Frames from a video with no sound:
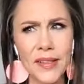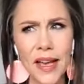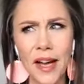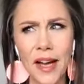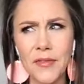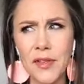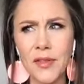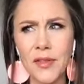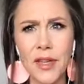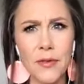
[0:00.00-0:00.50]

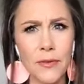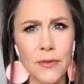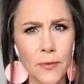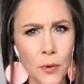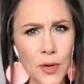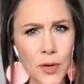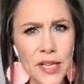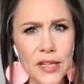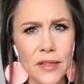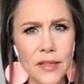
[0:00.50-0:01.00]
After like
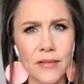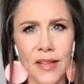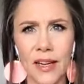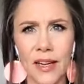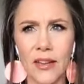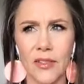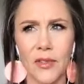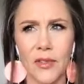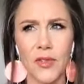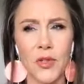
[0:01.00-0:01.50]
40, I
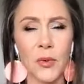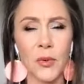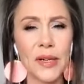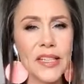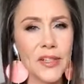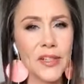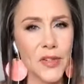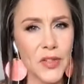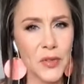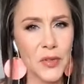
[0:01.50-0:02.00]
don't know,
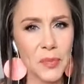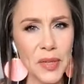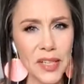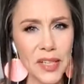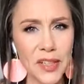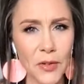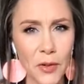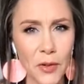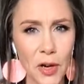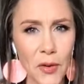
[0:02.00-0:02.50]
20 years of
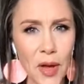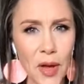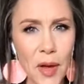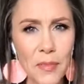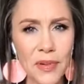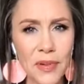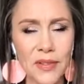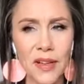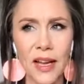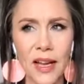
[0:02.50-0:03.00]
being a
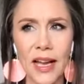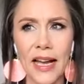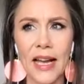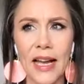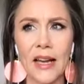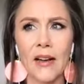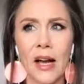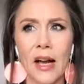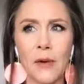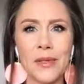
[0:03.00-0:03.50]
grown-up,
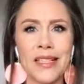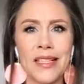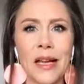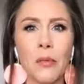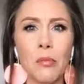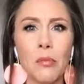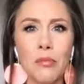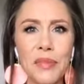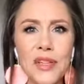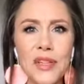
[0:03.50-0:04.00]
I was
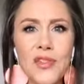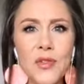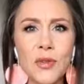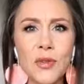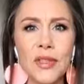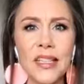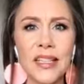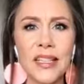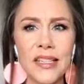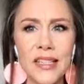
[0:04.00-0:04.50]

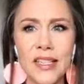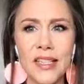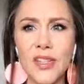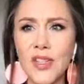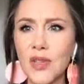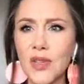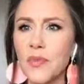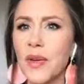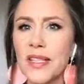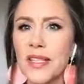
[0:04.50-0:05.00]
habitually
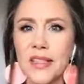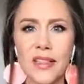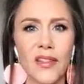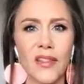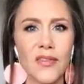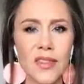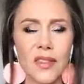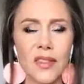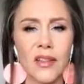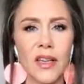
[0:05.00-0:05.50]
conditioned
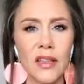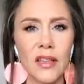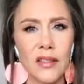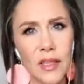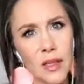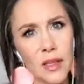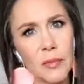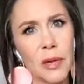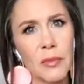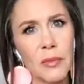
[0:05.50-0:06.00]
myself to like
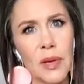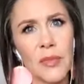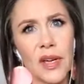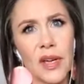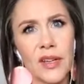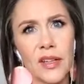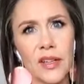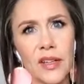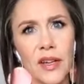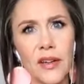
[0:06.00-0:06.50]
think about my
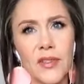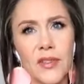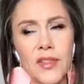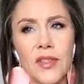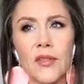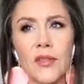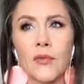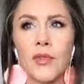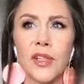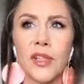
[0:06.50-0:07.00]
bank
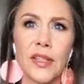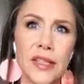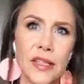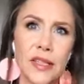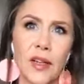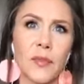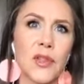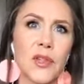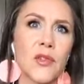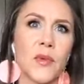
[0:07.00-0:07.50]
accounts, realize
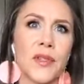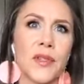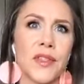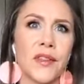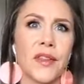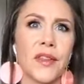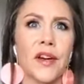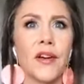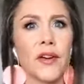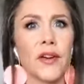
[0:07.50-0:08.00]
how much
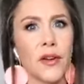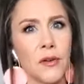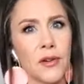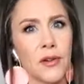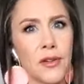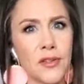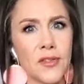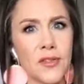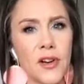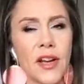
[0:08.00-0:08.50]
wasn't there, and go
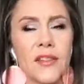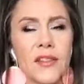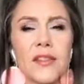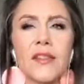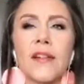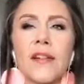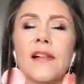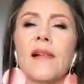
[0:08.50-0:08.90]
into stress.